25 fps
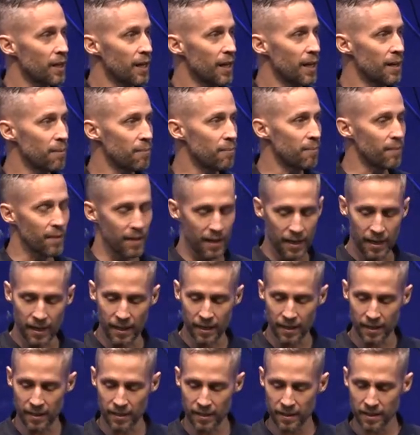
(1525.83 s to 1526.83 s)
in,
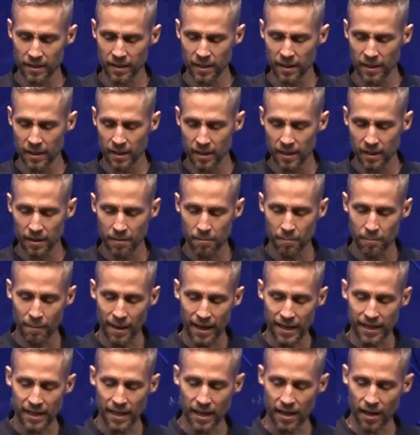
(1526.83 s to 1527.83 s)
in
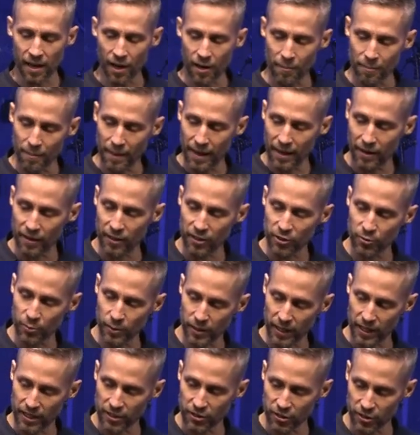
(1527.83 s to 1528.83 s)
making our marriage
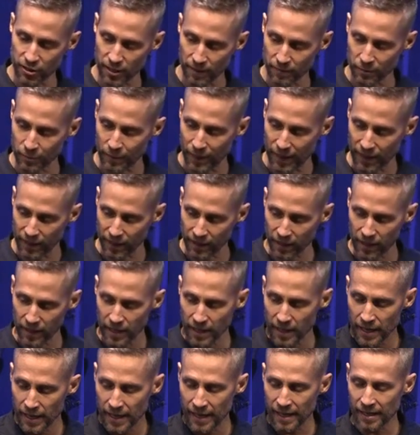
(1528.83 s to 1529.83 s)
relationships better
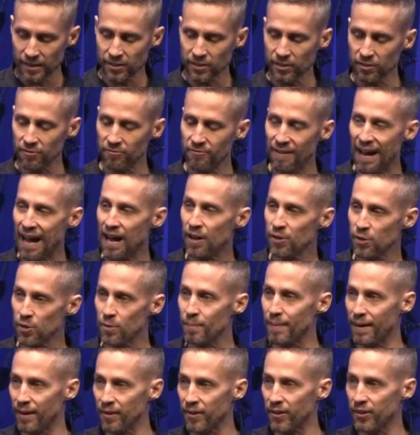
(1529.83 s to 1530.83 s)
is to
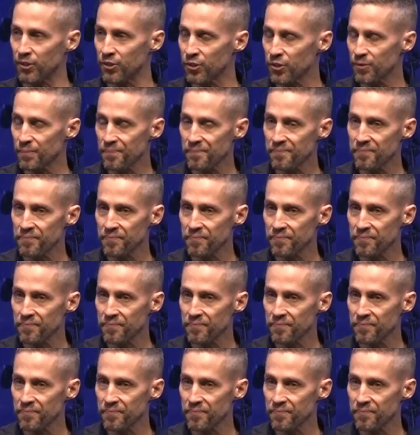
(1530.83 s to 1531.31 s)
value marriage.